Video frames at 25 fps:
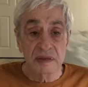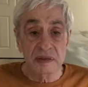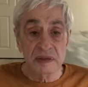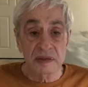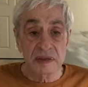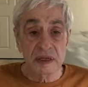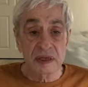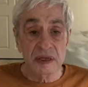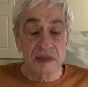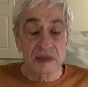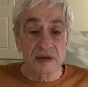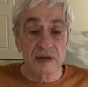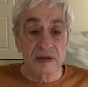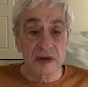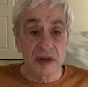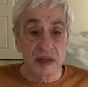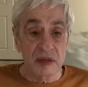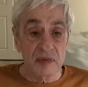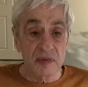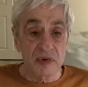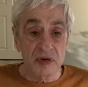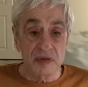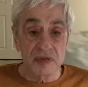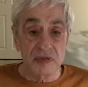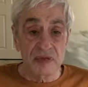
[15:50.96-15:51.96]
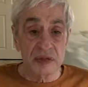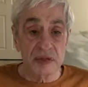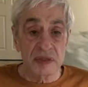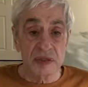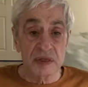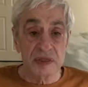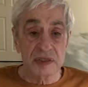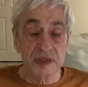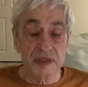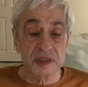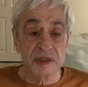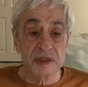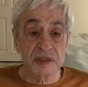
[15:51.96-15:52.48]
take their name off the
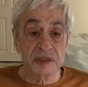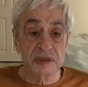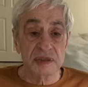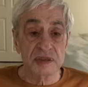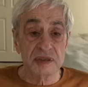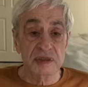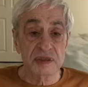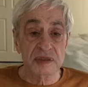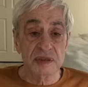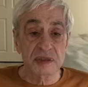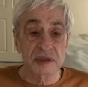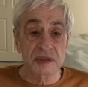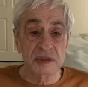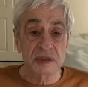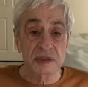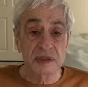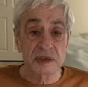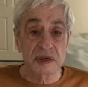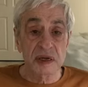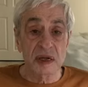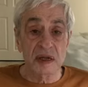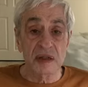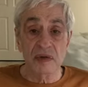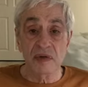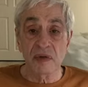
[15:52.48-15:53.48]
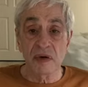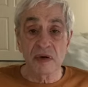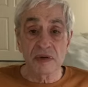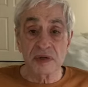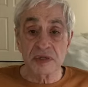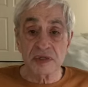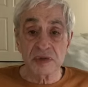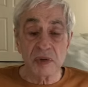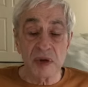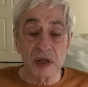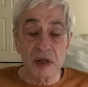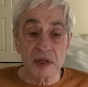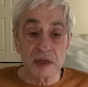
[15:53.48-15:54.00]
list. Now they're
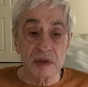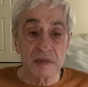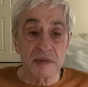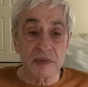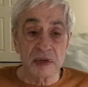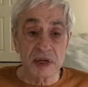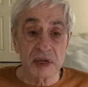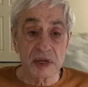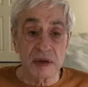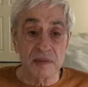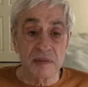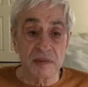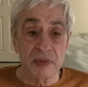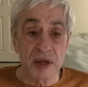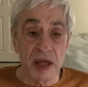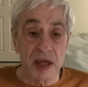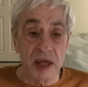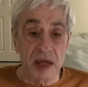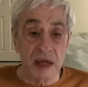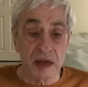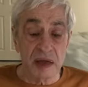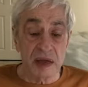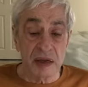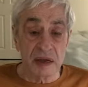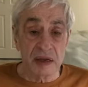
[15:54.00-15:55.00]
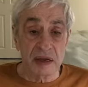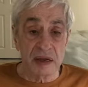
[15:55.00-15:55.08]
always welcome to come back,